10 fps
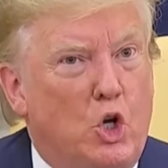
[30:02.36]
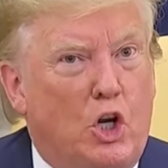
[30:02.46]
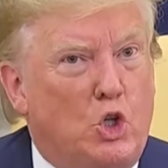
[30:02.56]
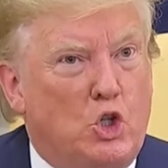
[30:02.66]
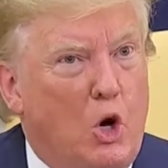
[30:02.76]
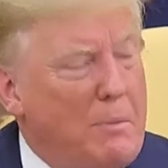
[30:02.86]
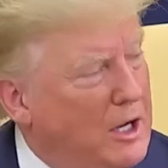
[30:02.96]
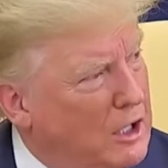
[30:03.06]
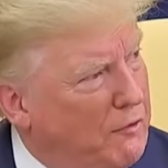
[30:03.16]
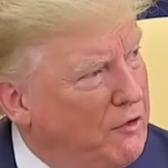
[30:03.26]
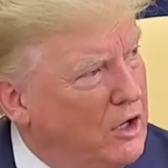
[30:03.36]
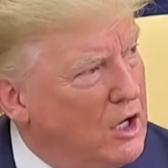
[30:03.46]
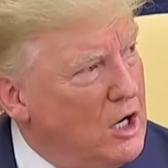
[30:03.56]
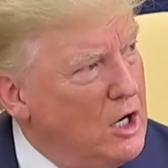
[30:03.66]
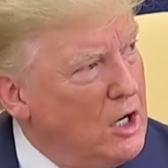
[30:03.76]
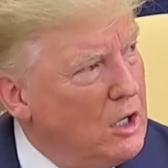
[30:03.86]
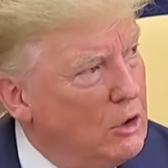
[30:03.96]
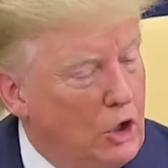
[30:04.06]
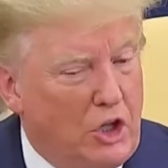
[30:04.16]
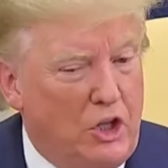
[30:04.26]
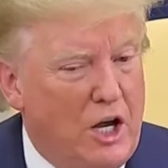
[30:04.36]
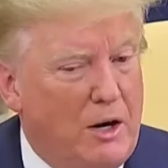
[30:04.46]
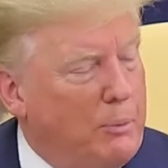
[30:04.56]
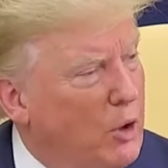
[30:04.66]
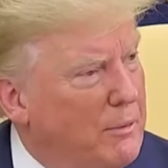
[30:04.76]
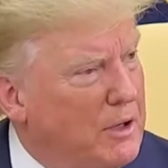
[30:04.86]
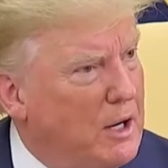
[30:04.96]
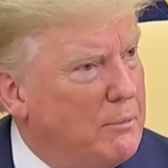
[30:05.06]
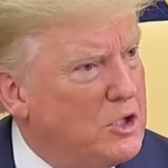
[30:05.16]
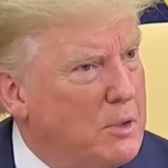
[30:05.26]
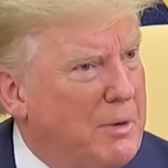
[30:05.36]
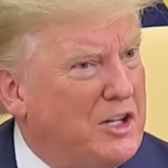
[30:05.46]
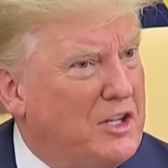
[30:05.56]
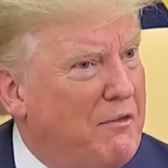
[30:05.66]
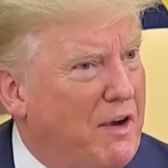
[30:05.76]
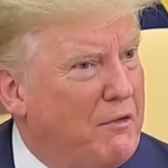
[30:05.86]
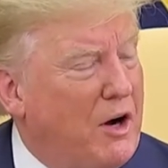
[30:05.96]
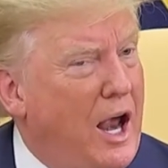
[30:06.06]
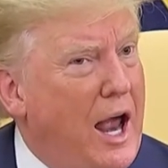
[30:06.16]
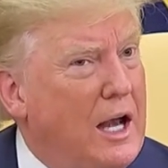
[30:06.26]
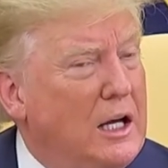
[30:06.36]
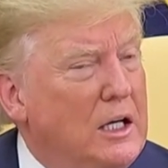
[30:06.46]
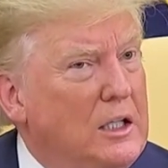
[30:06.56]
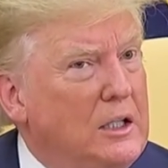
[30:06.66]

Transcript: Look at so many different, look at the unemployment numbers, the best they've ever had.